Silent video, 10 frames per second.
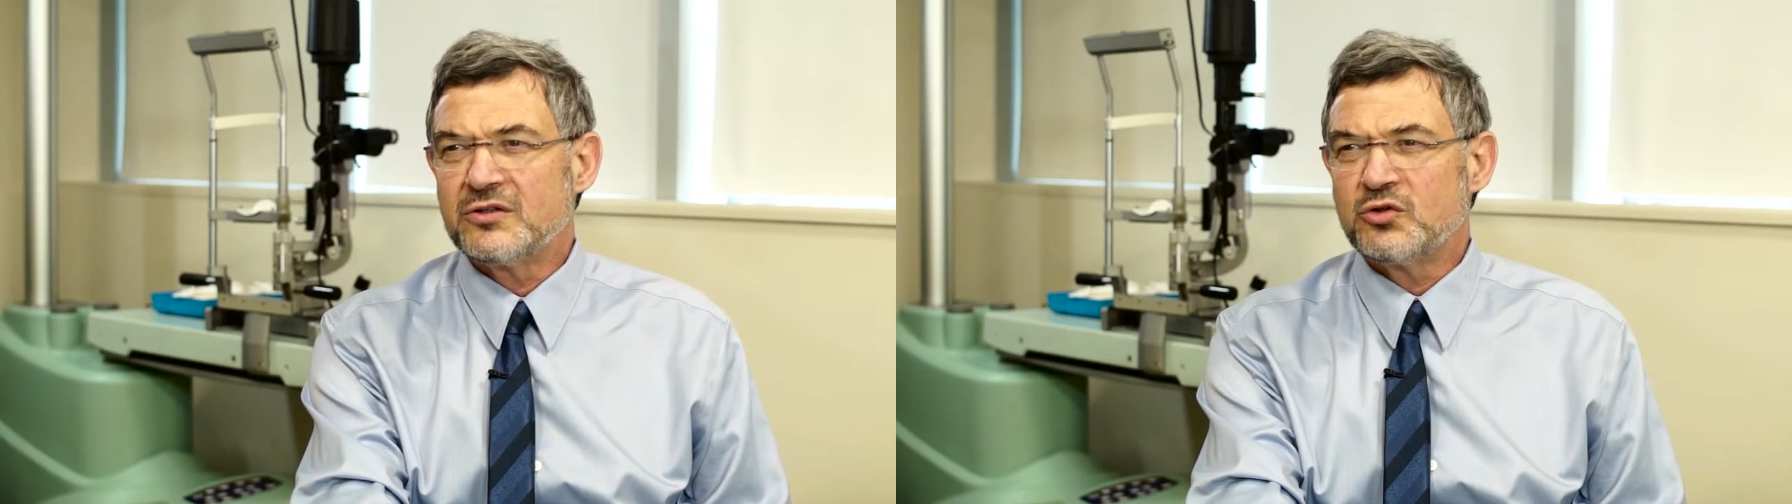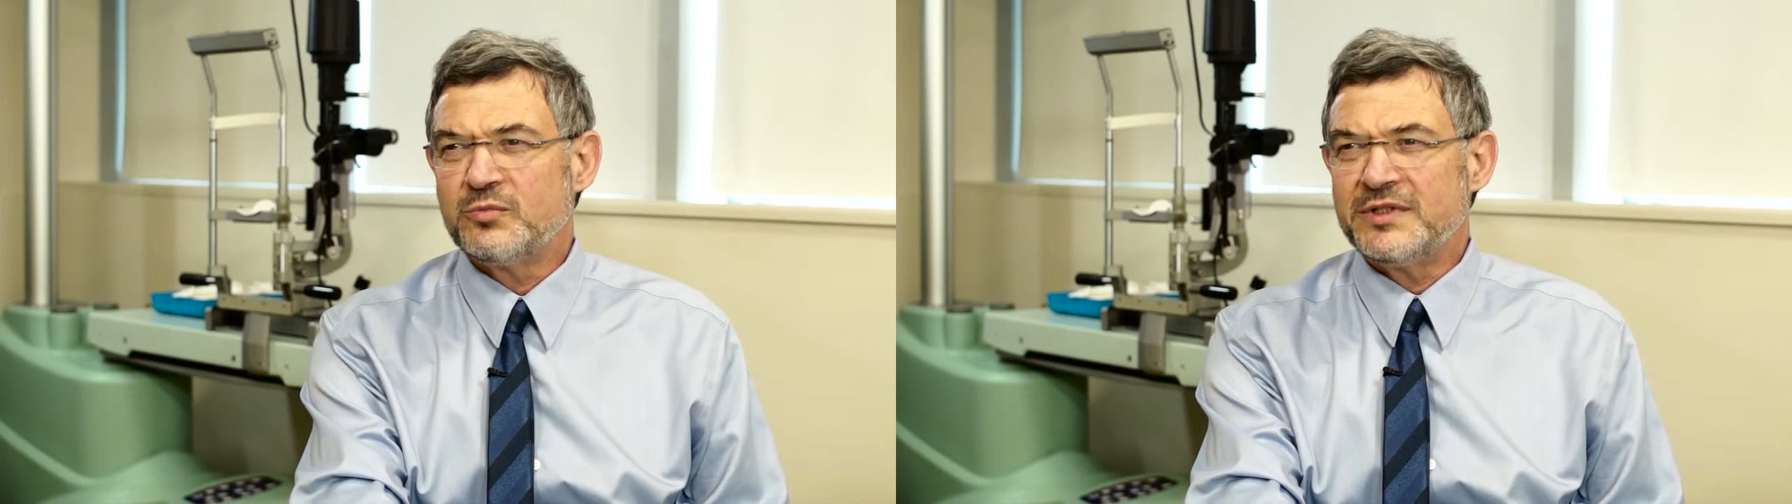
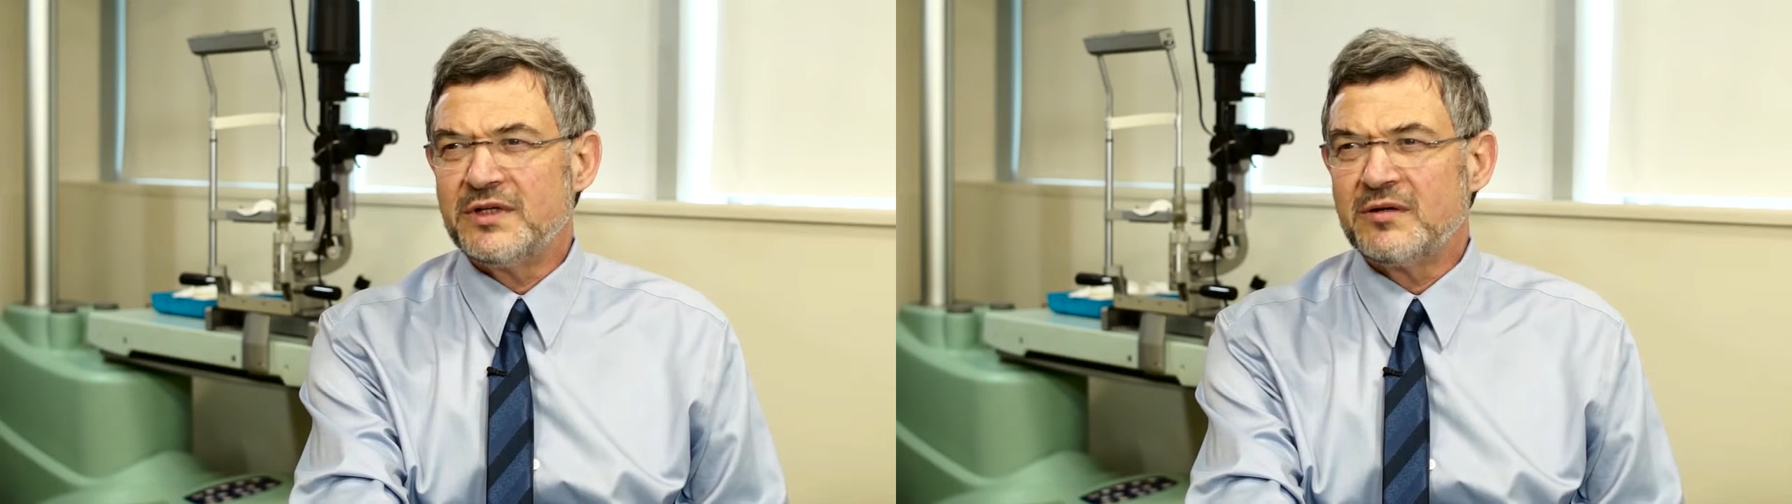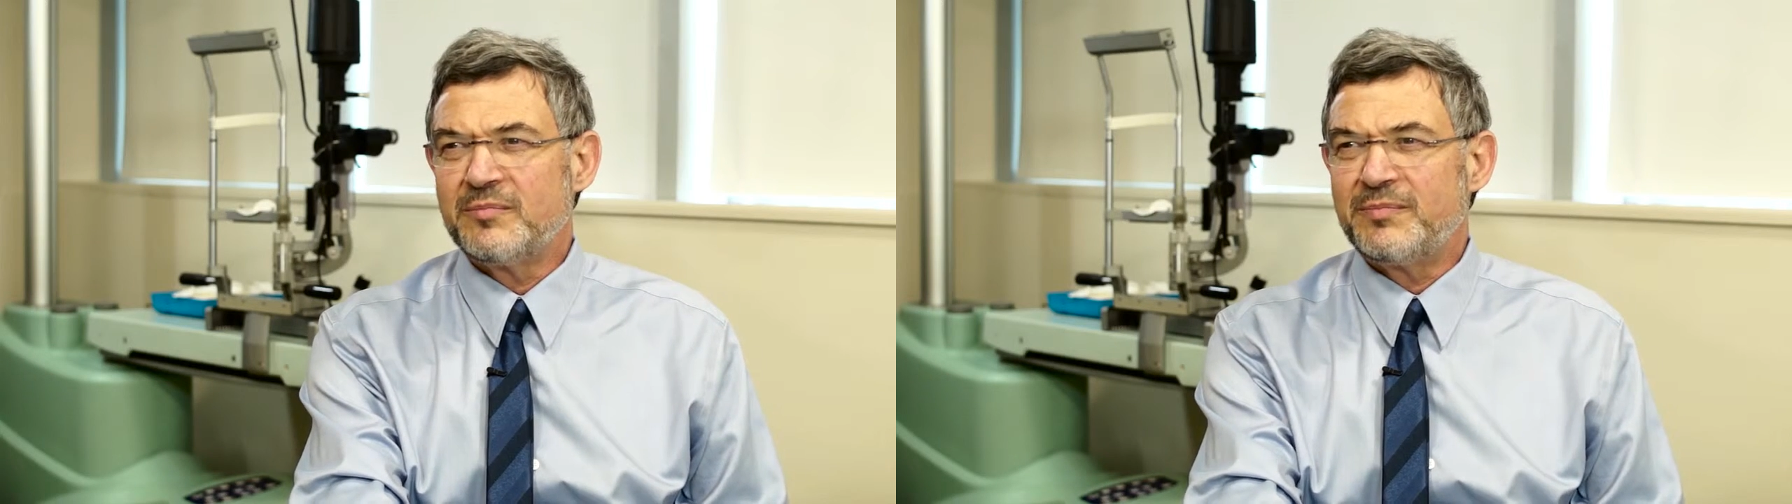should be
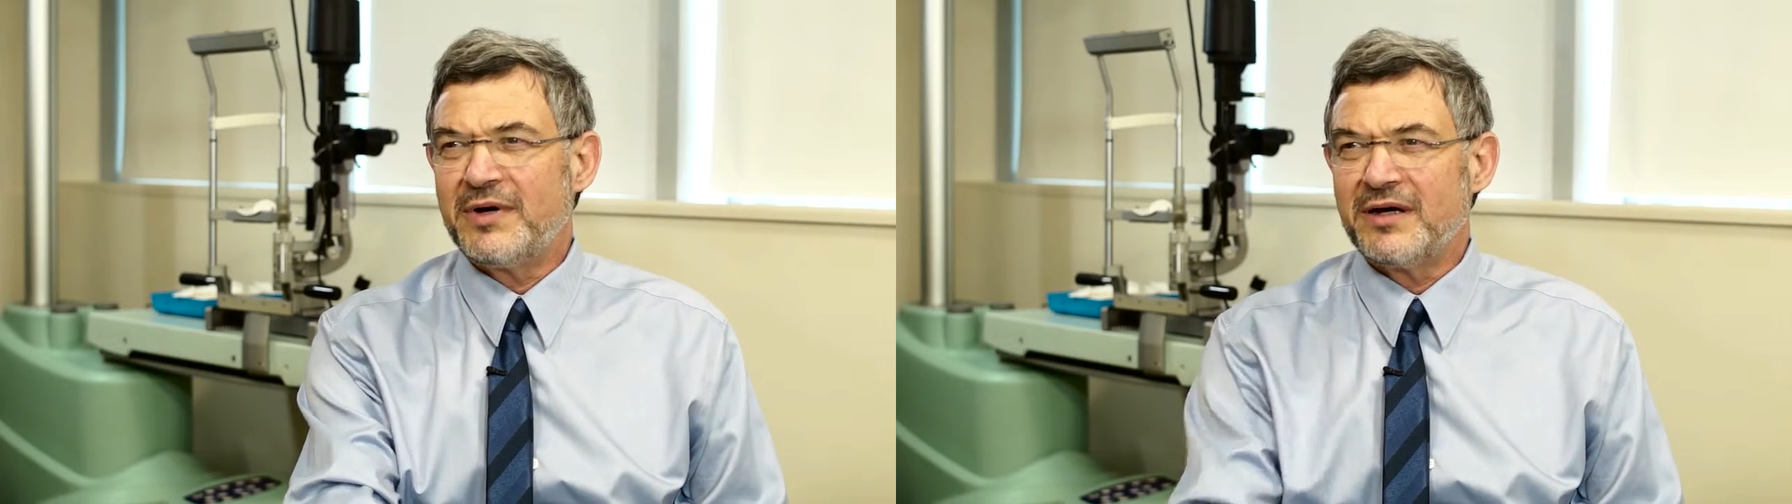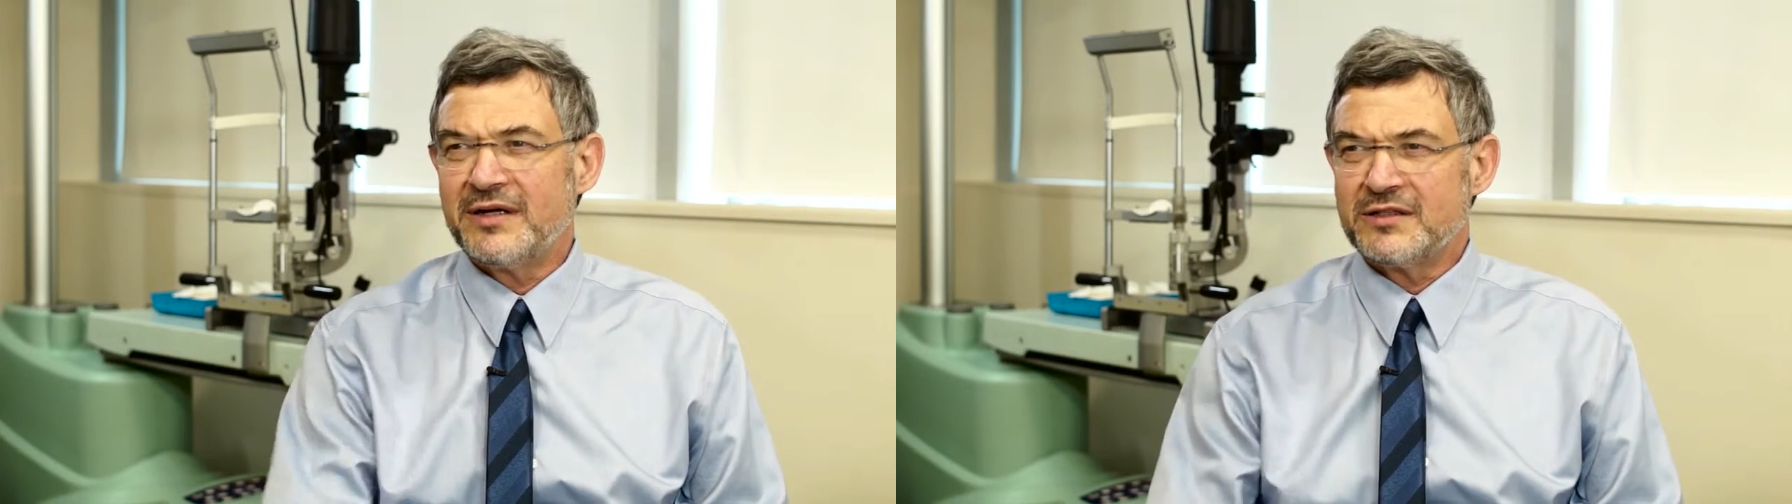done
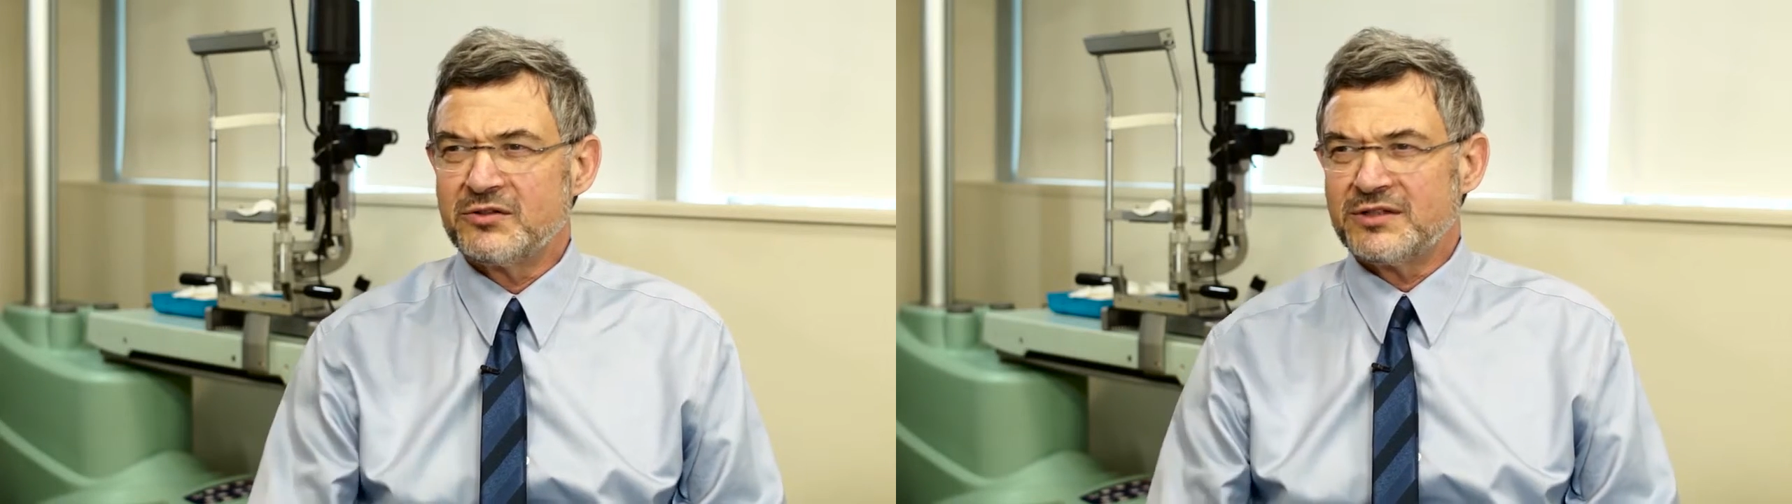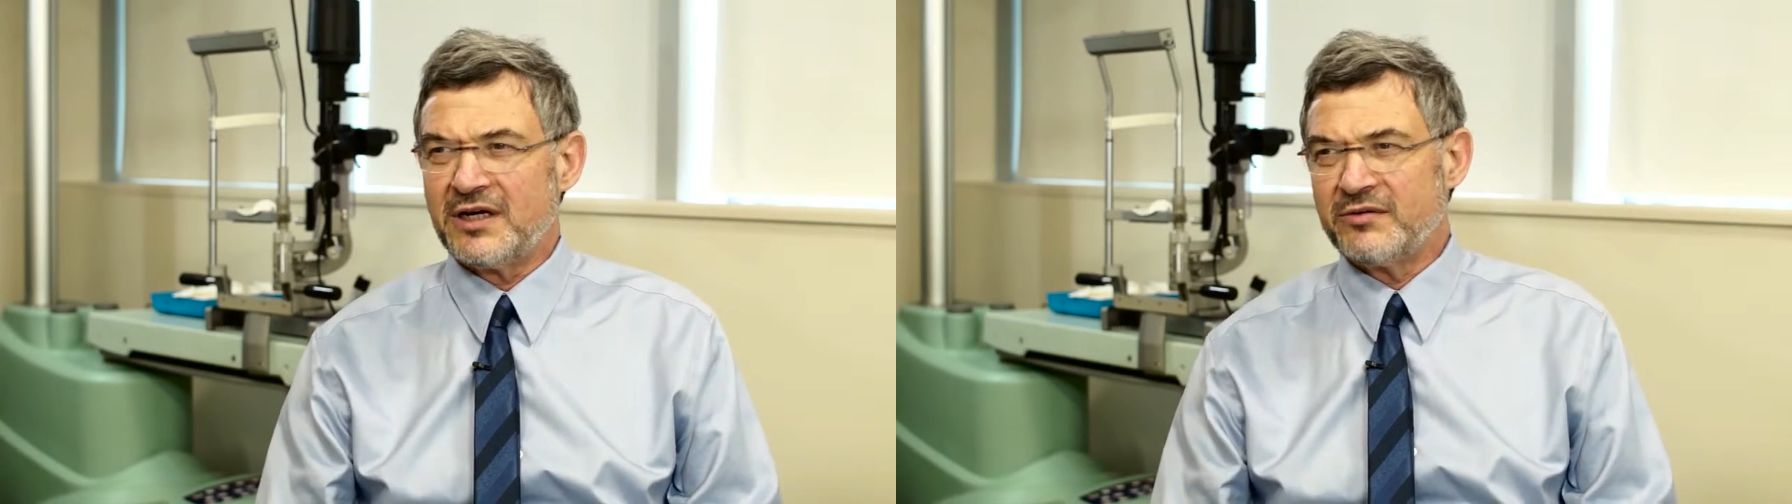parallel
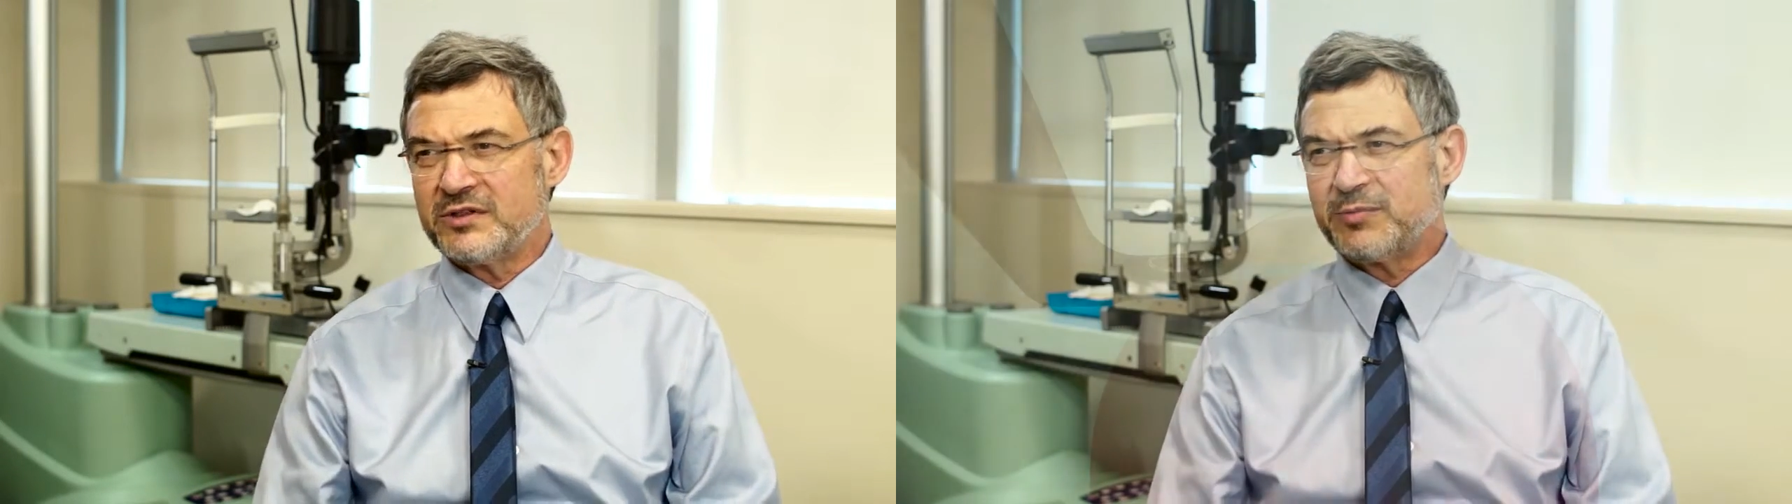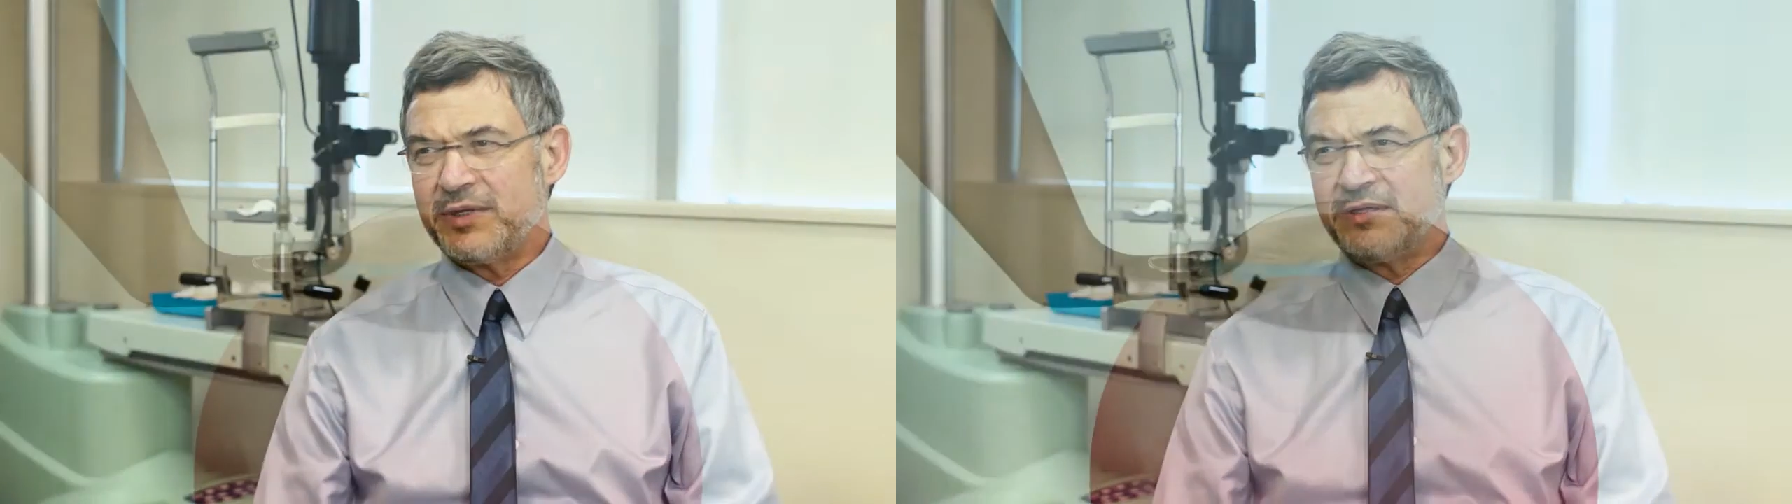to the
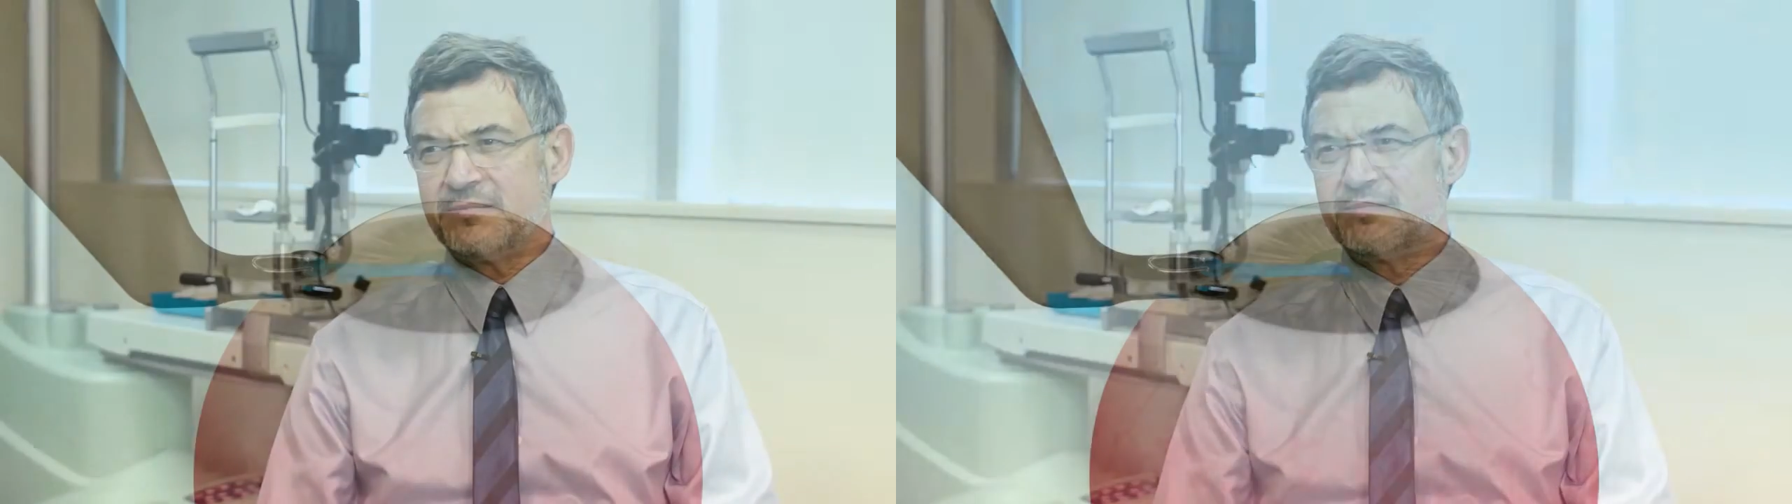iris plane.